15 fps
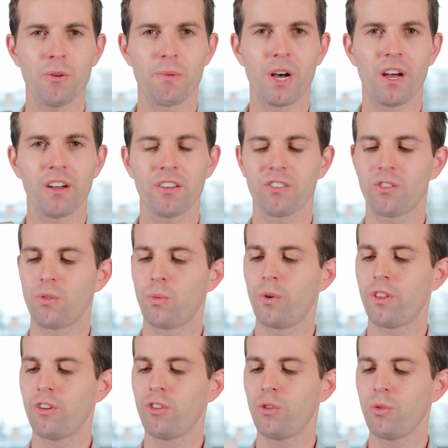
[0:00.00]
a box
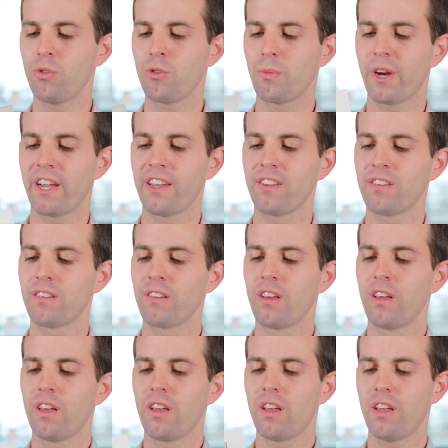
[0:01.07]
with 2 sprays,
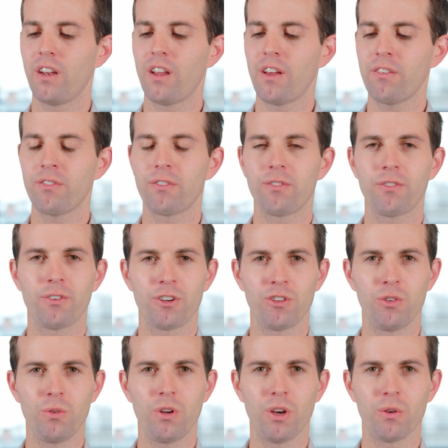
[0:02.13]
enough for
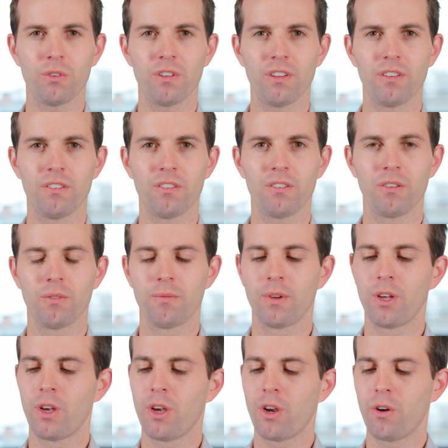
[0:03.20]
2 doses.
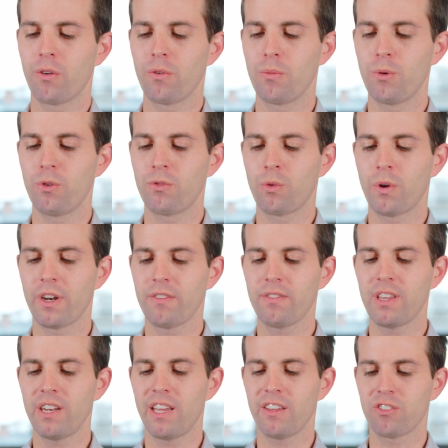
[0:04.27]
Remove one
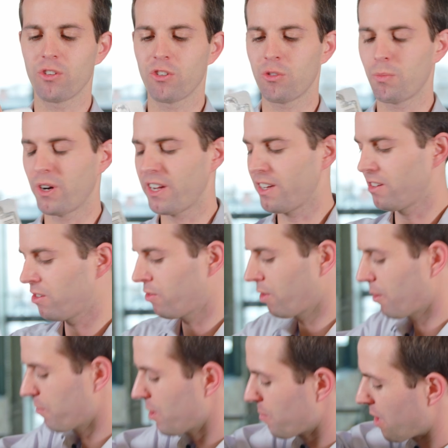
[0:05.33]
of the nasal sprays
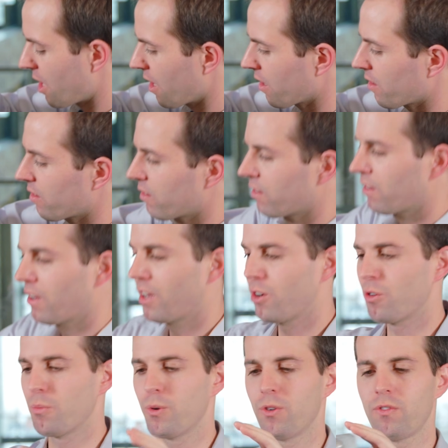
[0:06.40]
from the box
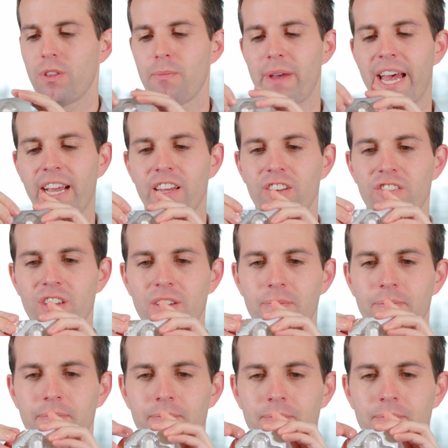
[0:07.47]
and remove the packaging.